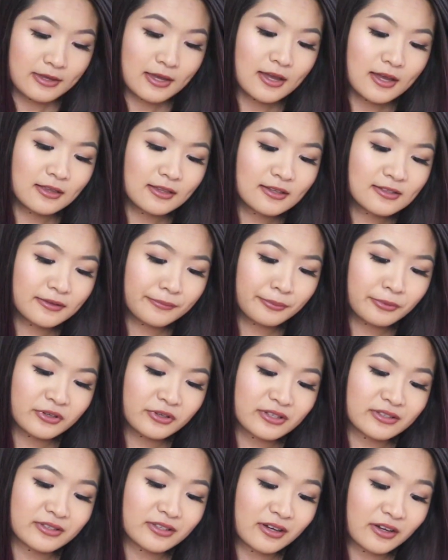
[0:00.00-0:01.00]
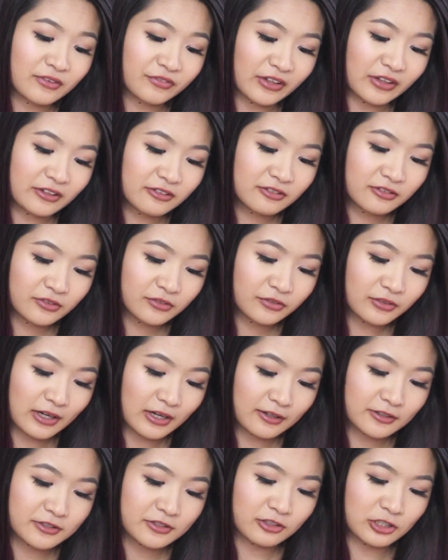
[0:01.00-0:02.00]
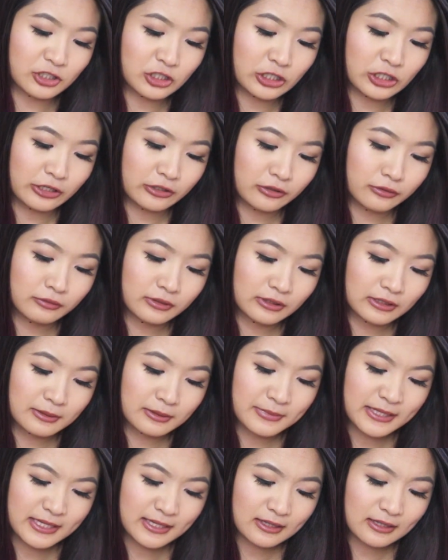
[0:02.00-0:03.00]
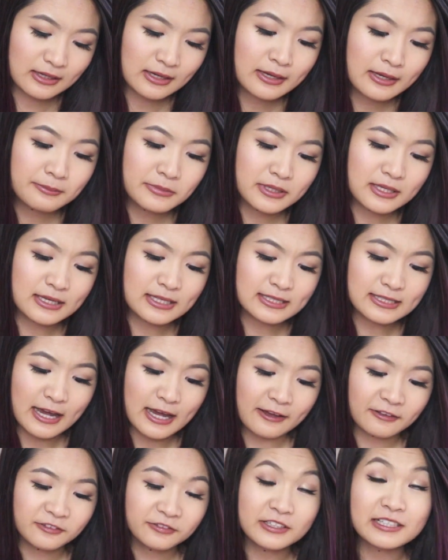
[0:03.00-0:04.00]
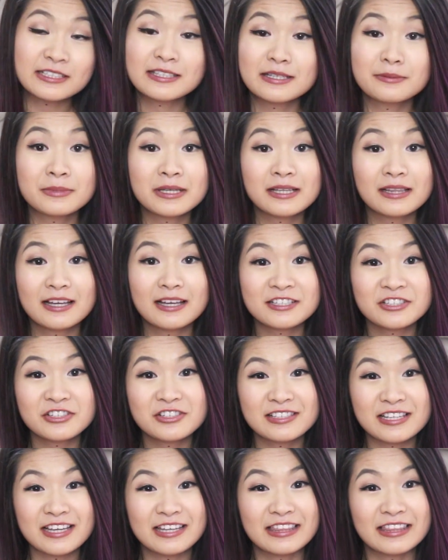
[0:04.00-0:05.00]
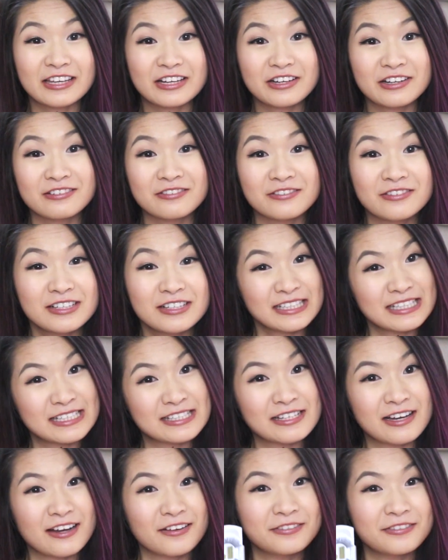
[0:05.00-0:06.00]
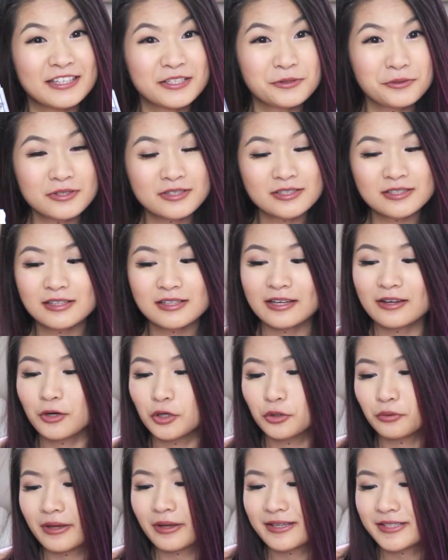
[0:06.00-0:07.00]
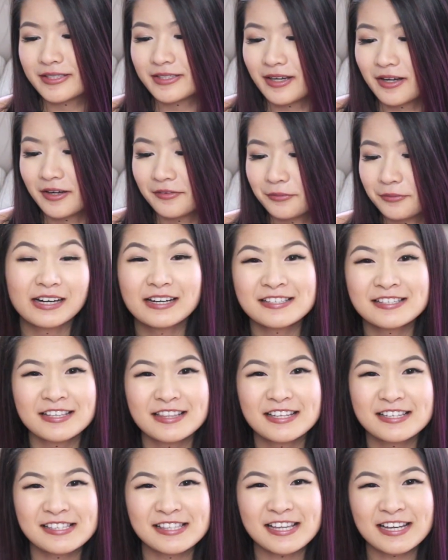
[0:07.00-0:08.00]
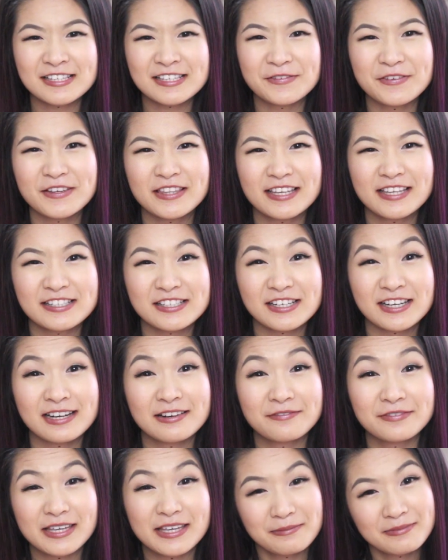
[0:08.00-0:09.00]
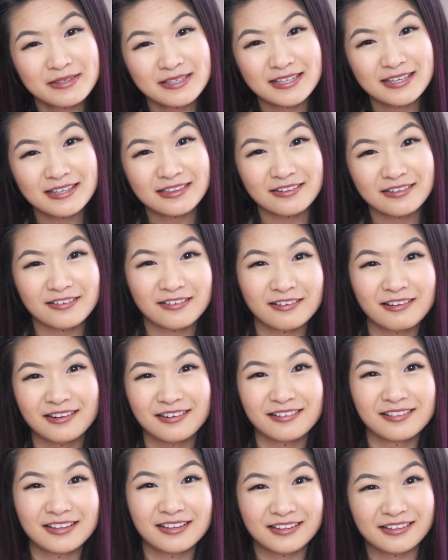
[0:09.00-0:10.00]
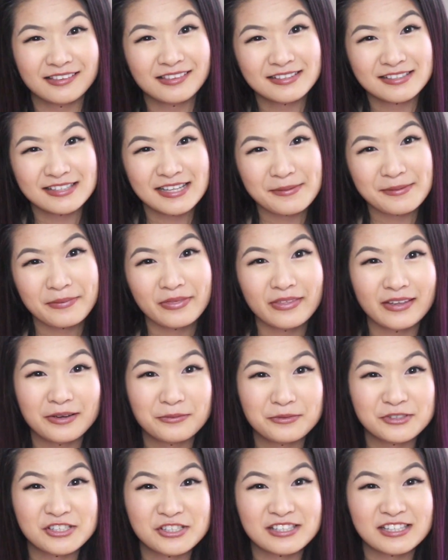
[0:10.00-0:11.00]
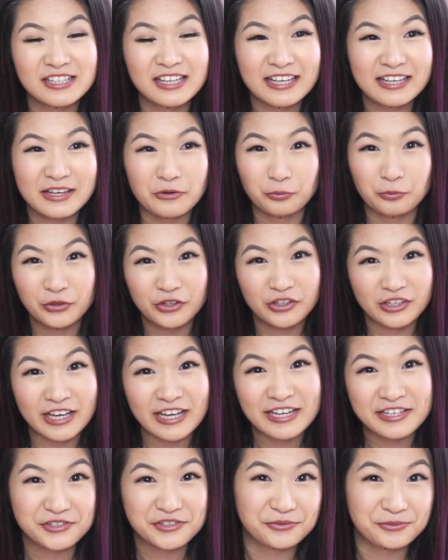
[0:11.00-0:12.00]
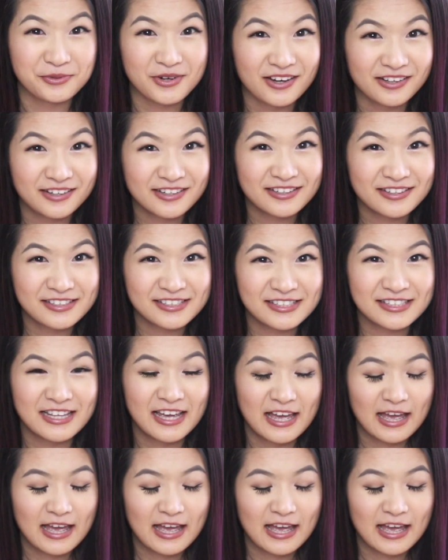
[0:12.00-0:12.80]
Yeah, these are pretty soft. I don't know if they're actually genuinely mink, because I felt some mink lashes and they're really soft. These ones are like okay soft. Alright, so these next few things are kind of gimmicky, and they're all kind of like in the same thing, which is like weird Asian products.